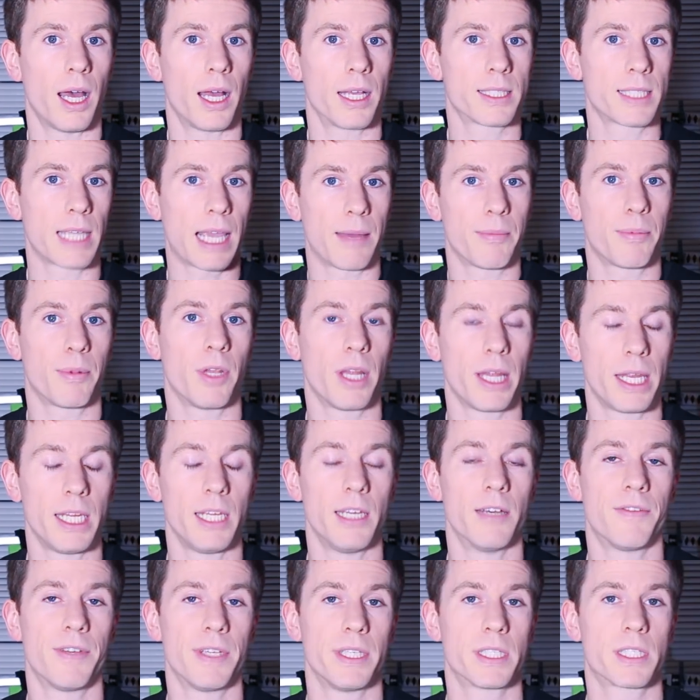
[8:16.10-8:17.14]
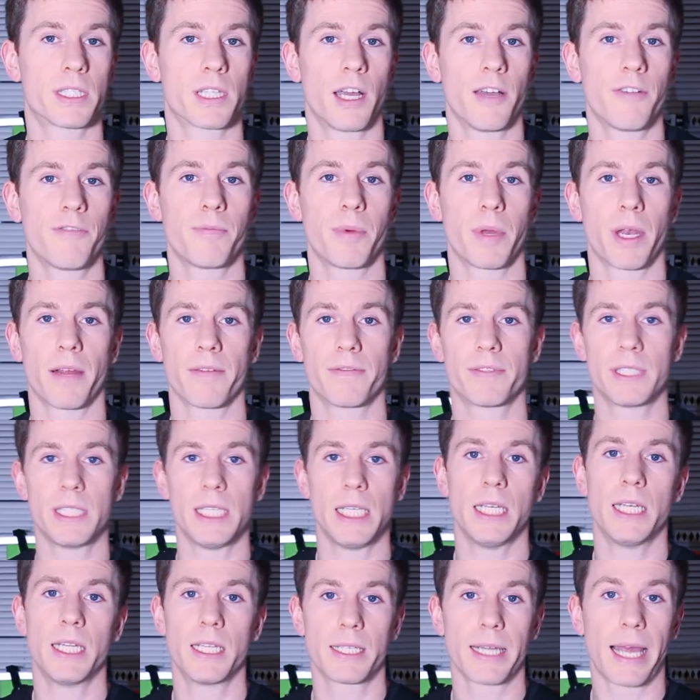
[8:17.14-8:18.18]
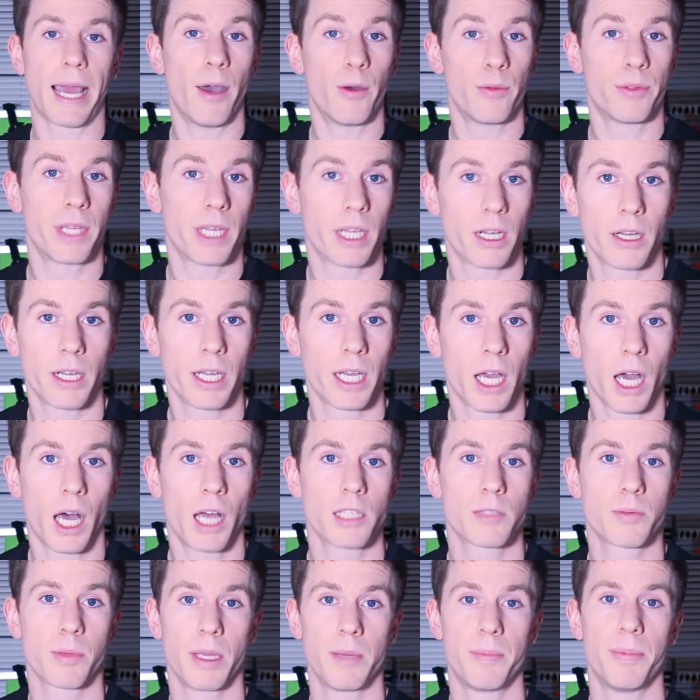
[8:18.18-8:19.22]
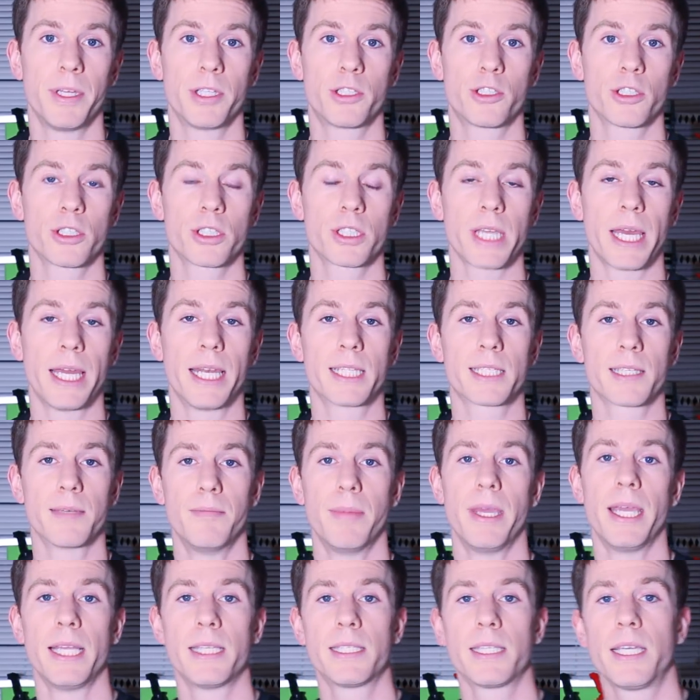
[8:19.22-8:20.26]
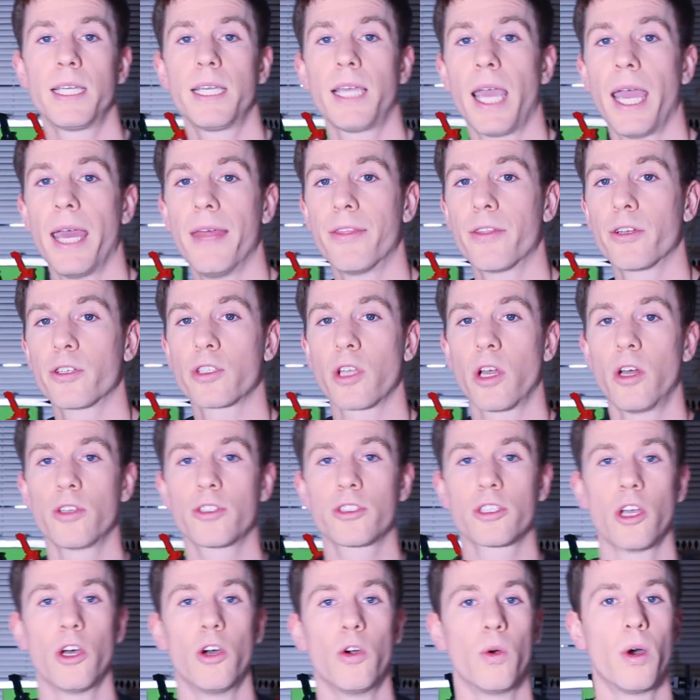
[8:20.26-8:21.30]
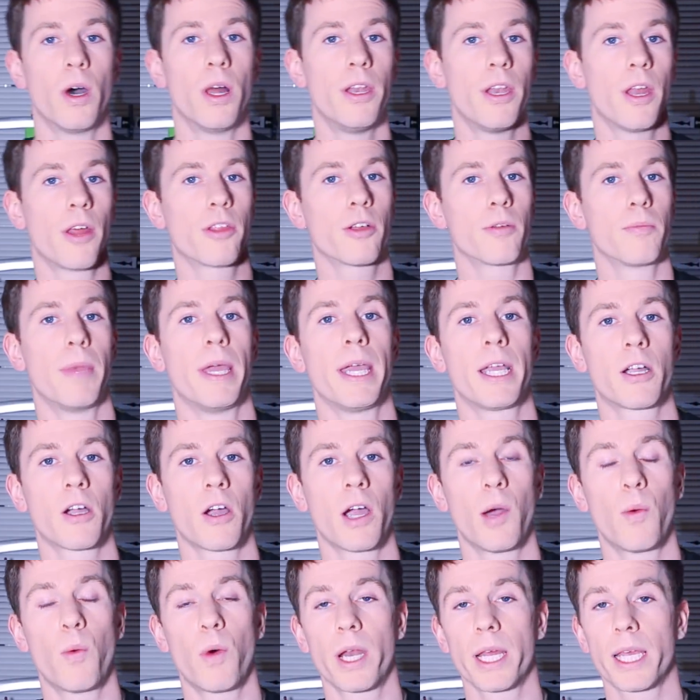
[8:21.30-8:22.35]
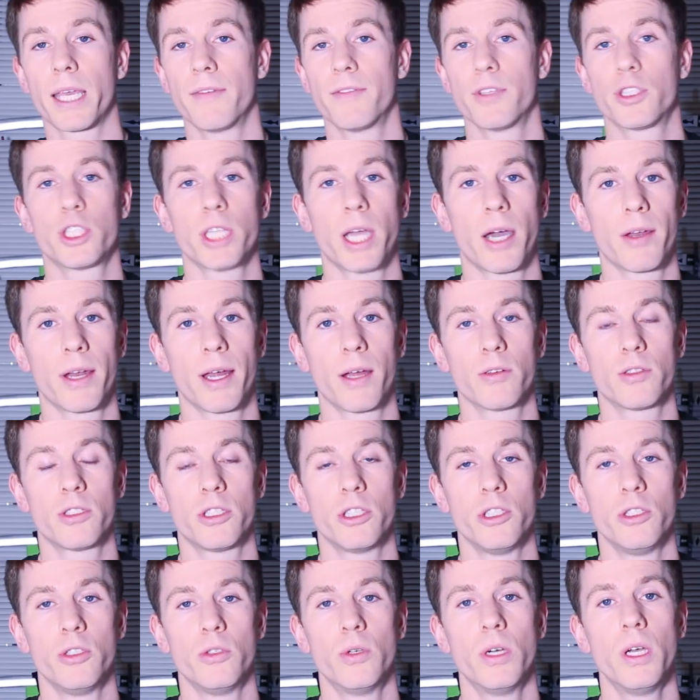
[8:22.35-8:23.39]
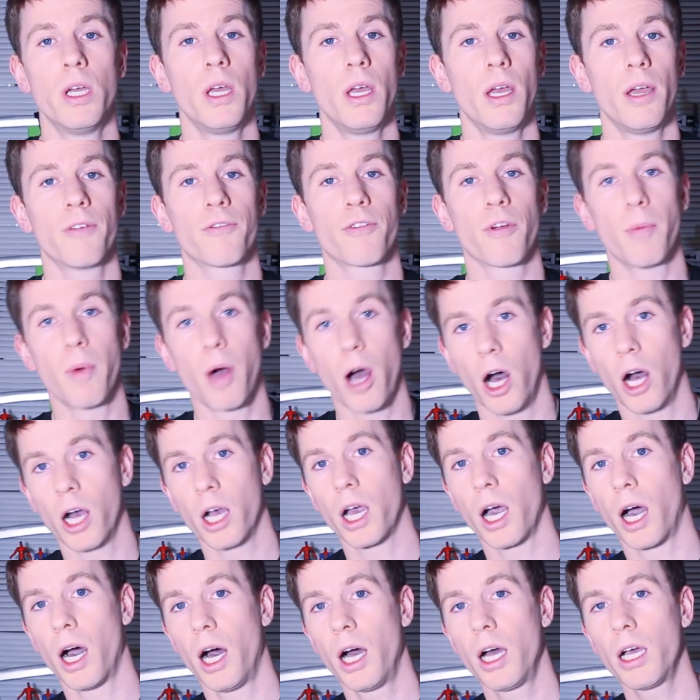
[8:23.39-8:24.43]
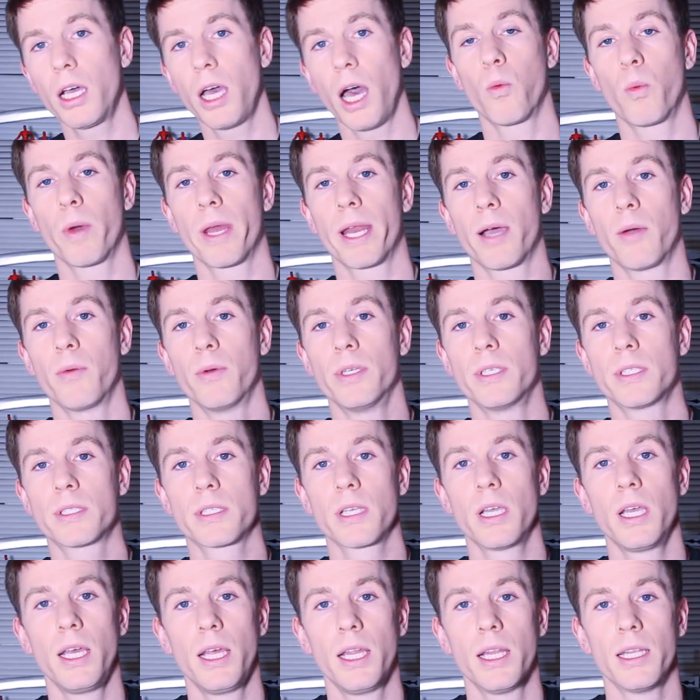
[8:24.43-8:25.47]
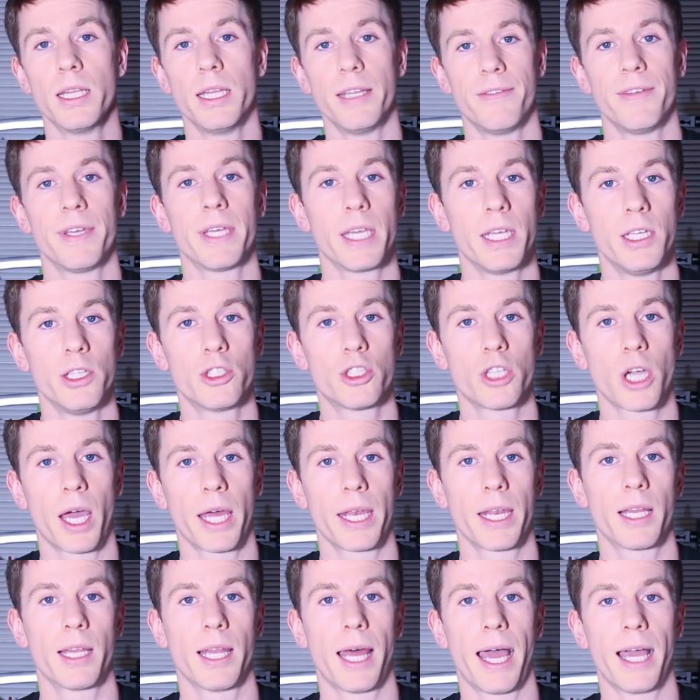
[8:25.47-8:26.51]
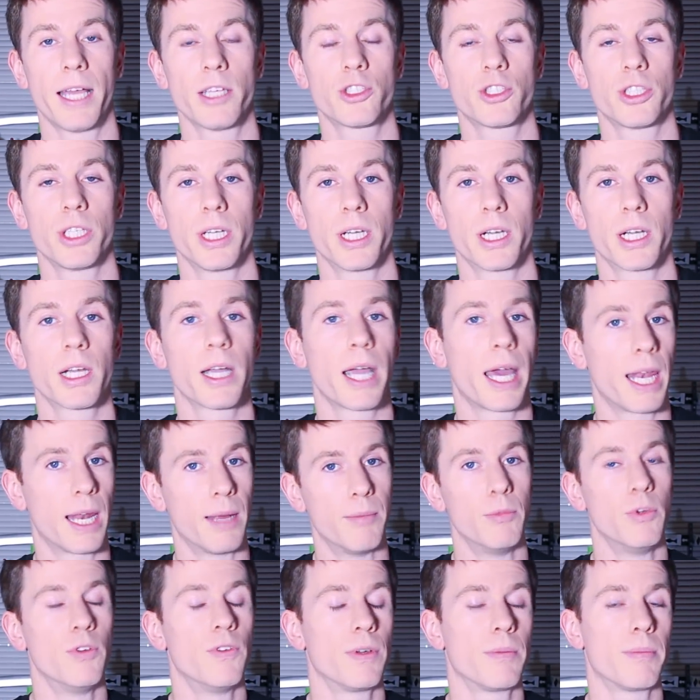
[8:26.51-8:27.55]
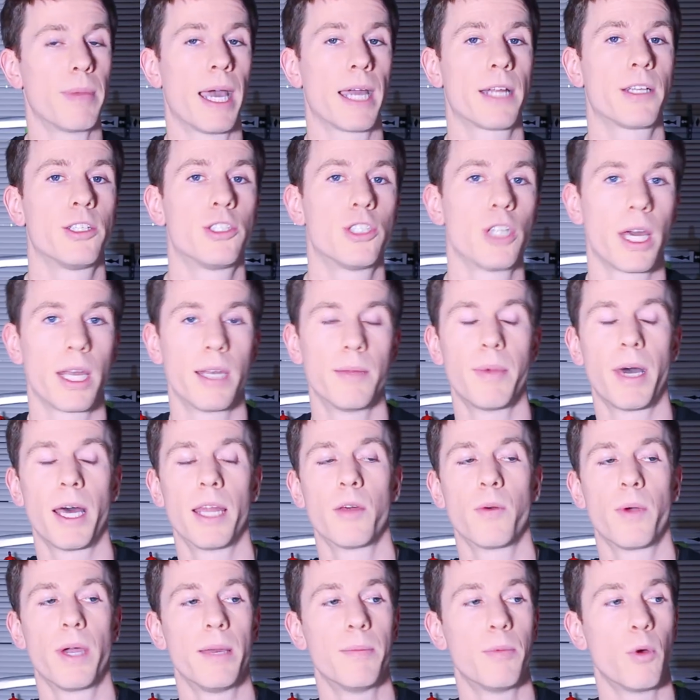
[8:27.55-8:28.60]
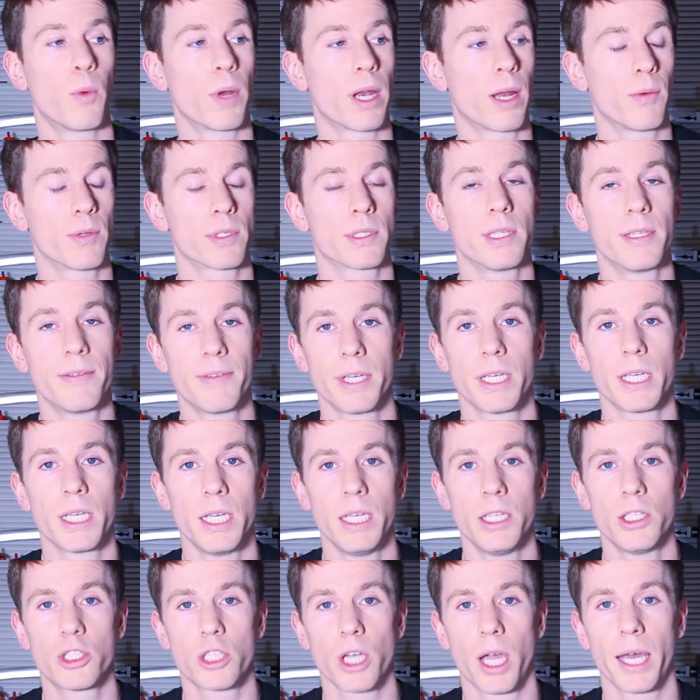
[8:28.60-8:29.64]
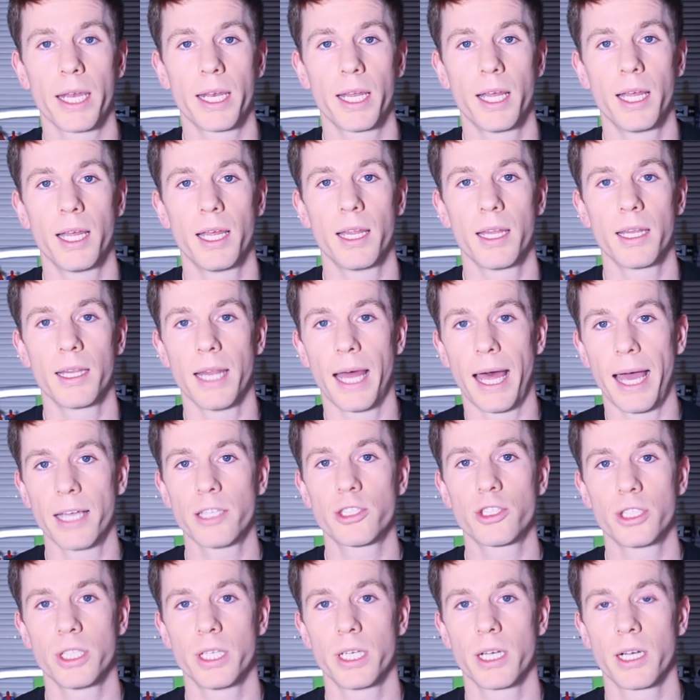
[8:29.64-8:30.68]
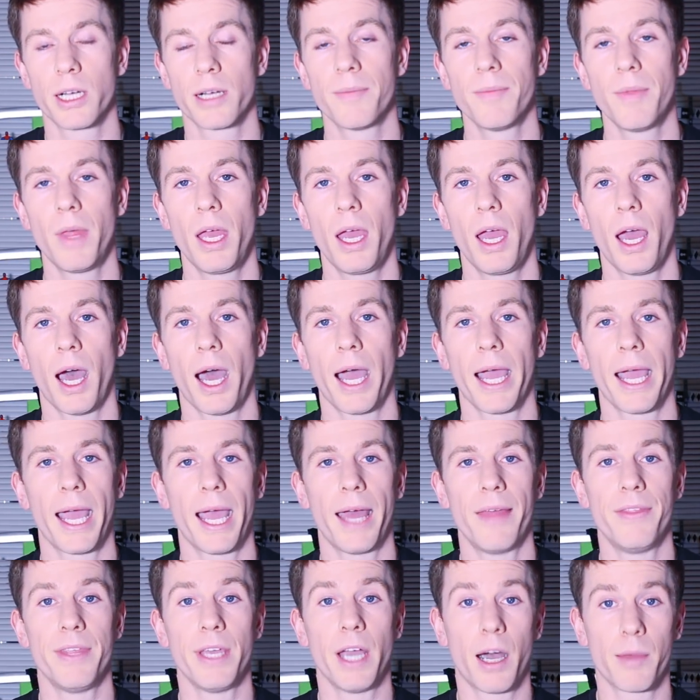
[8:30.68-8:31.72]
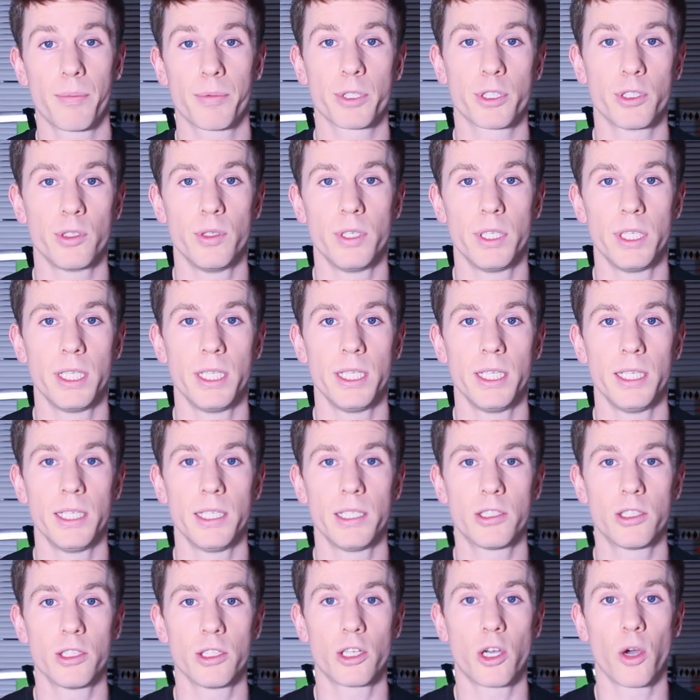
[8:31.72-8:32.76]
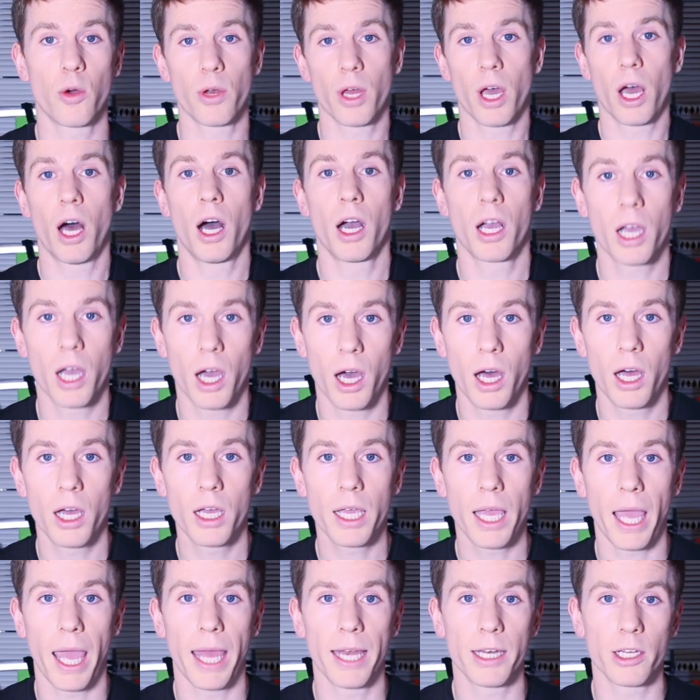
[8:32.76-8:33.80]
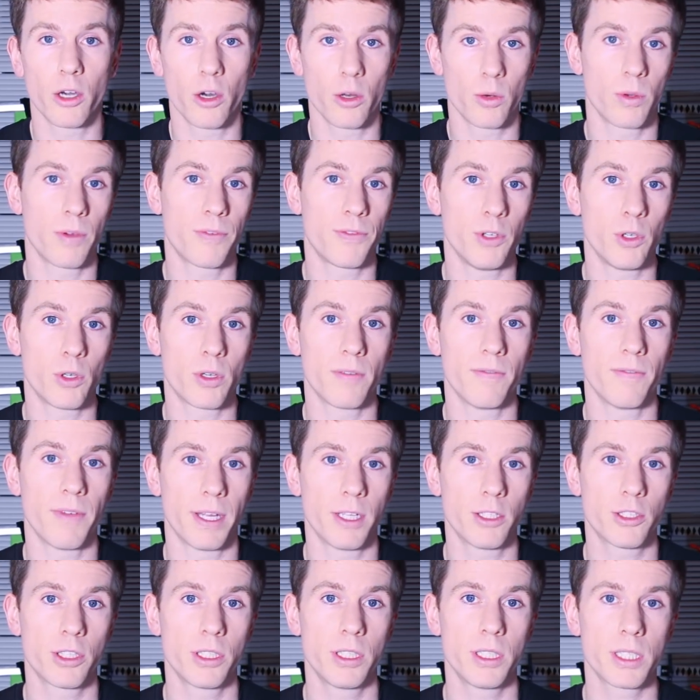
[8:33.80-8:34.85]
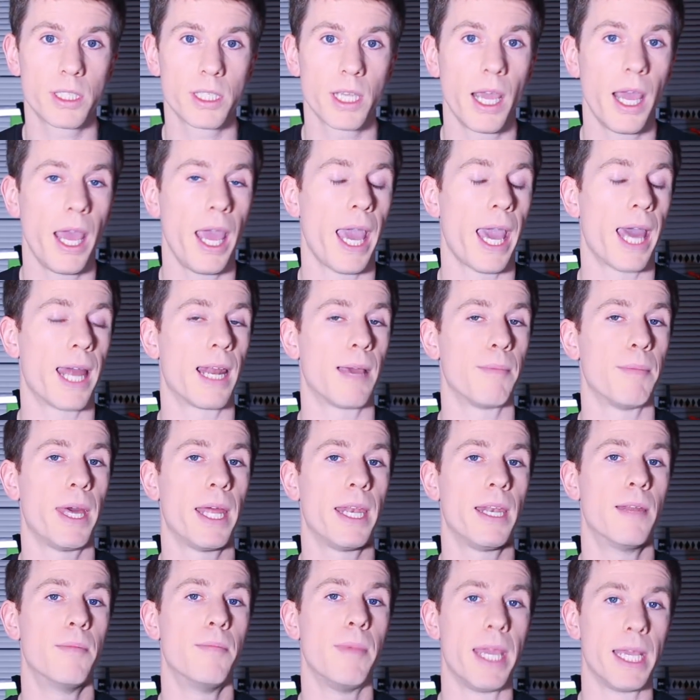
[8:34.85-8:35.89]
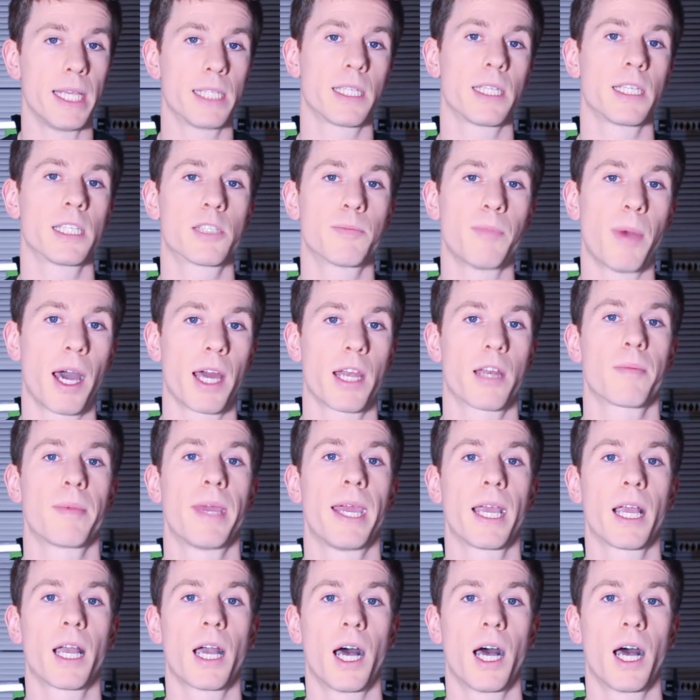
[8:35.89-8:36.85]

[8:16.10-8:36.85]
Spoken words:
sample any of his stuff, but I've seen it out there in cosplay pictures and it's amazing. And there's also another maker I want to give a shout out to from Hong Kong. When I was living in China last year, and I'm moving back to China by the way, but when I was living in China last year, I had the opportunity to go to Hong Kong and go to a few conventions, and I met an amazing Spider-Man